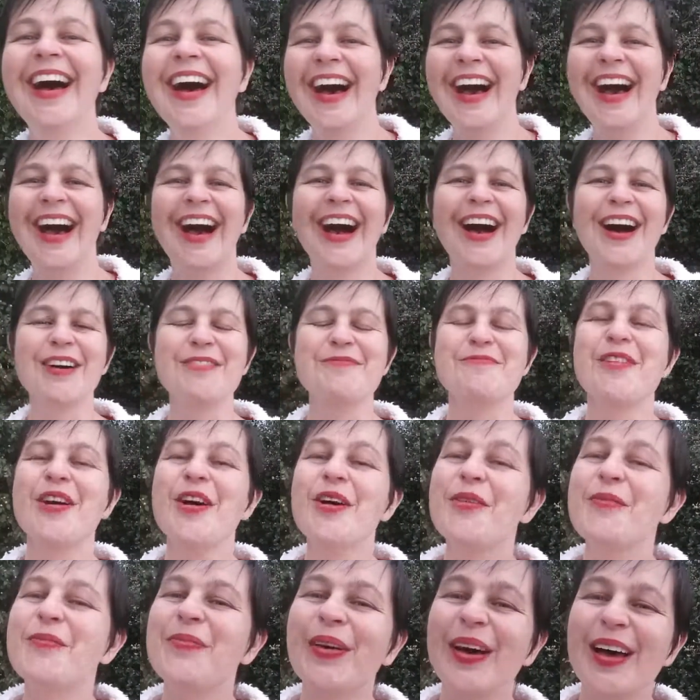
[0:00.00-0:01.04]

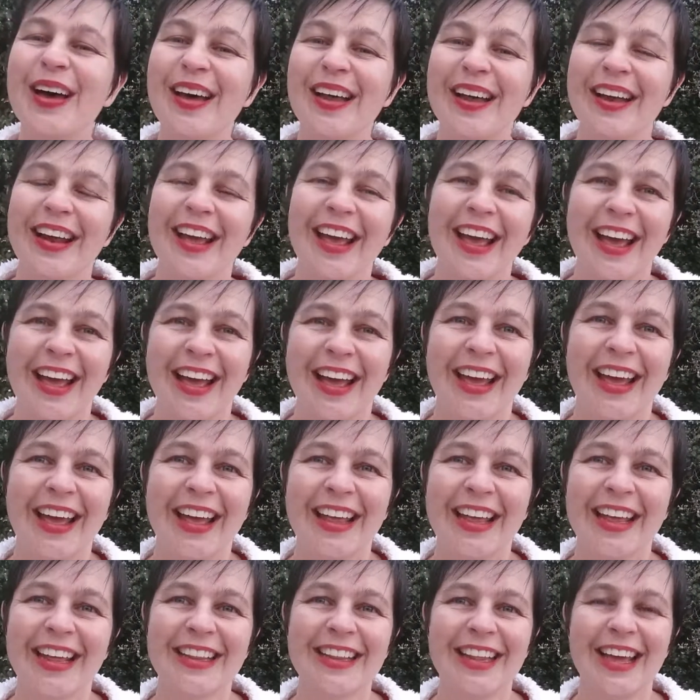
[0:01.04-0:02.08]
But
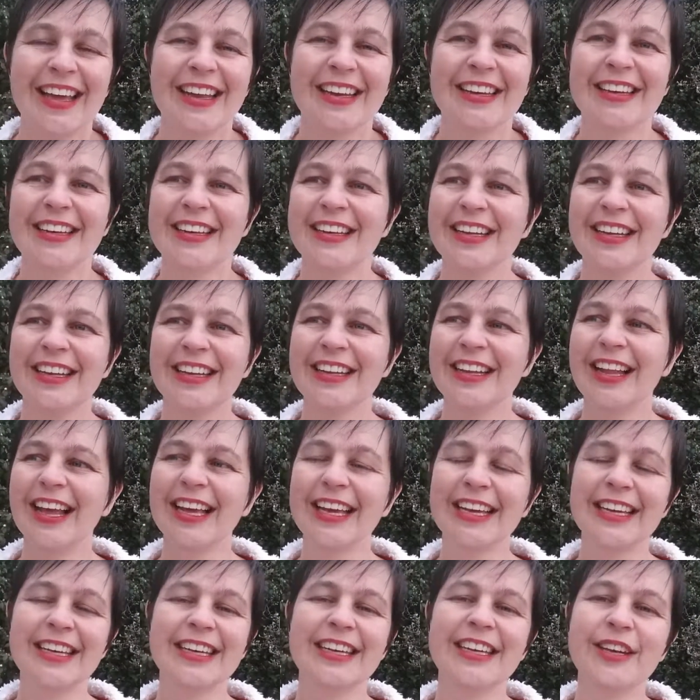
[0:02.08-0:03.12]
that,
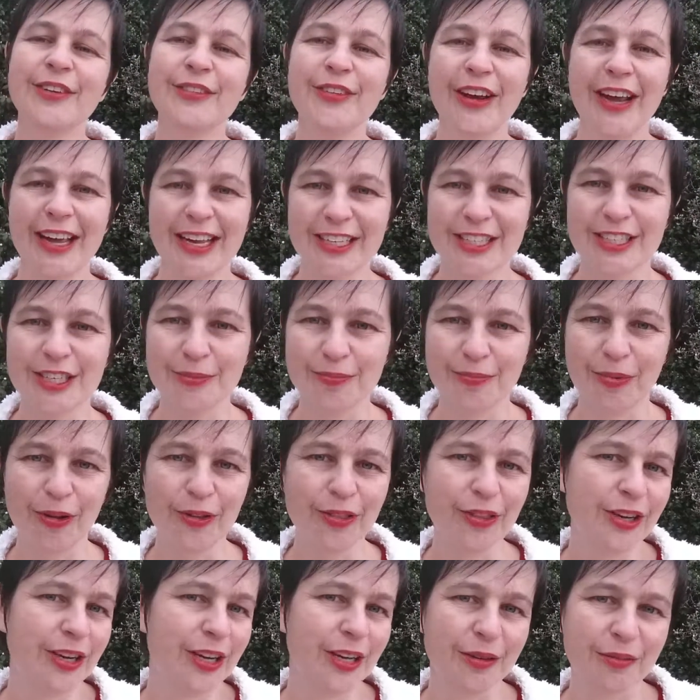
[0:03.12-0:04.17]
it never actually
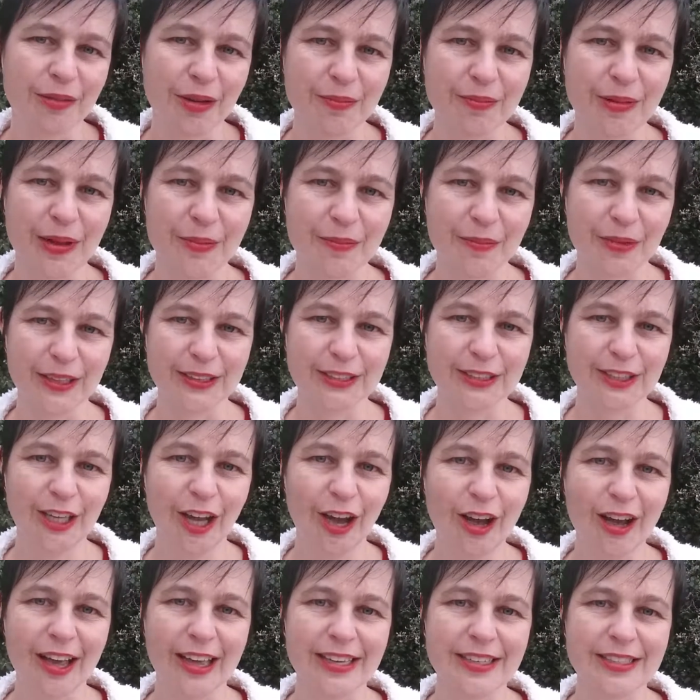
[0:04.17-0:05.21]
bothered him about my
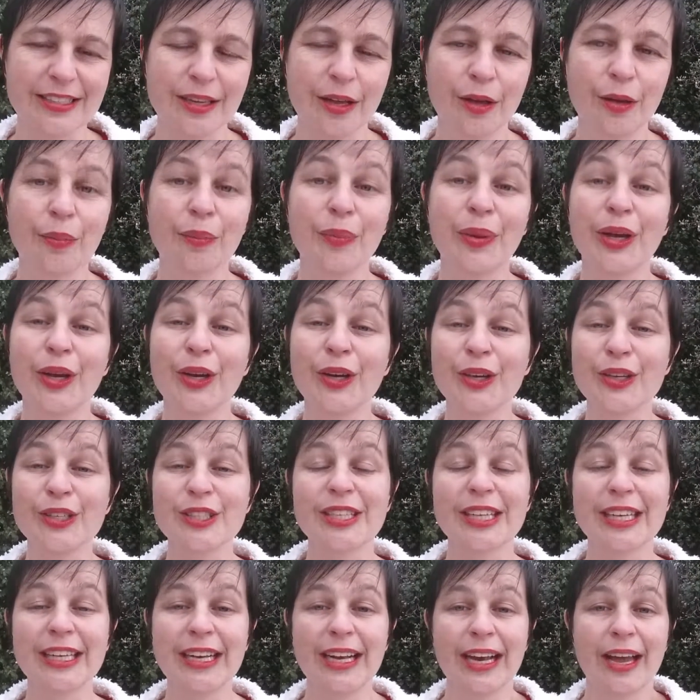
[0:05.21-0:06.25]
size, because
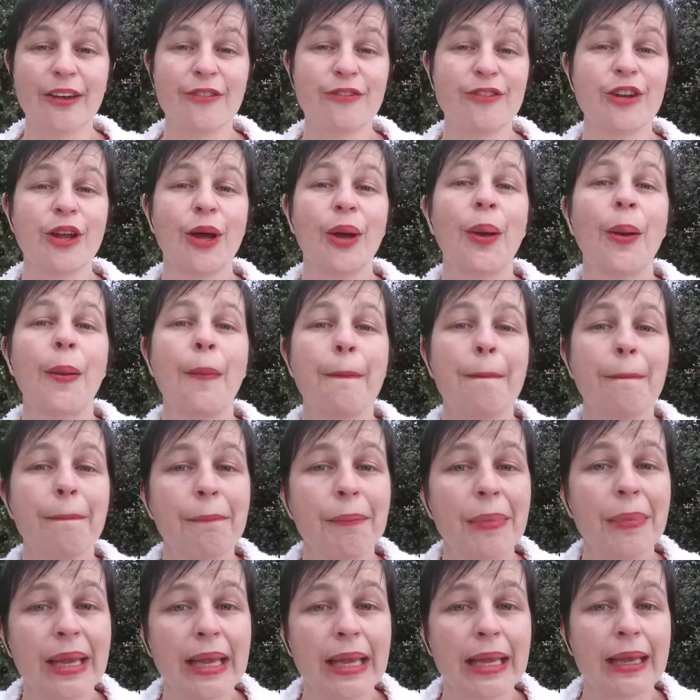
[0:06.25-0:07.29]
he loved
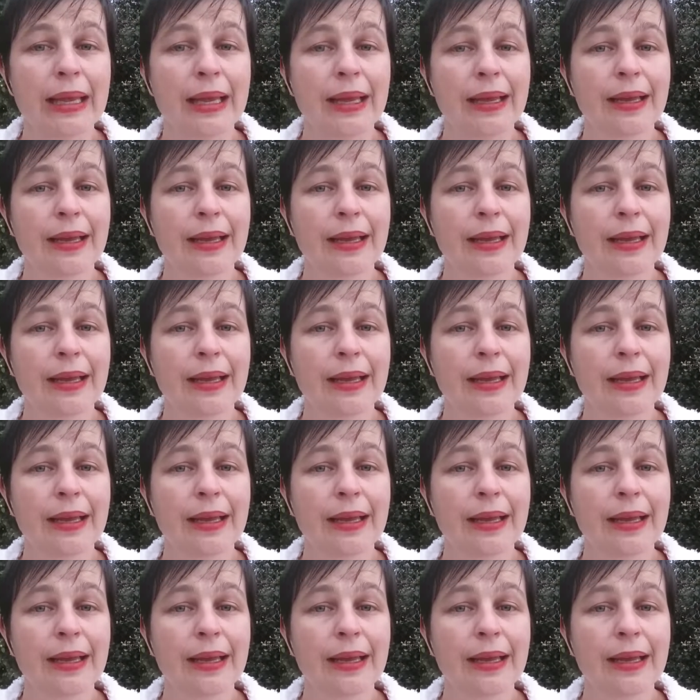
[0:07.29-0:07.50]
me.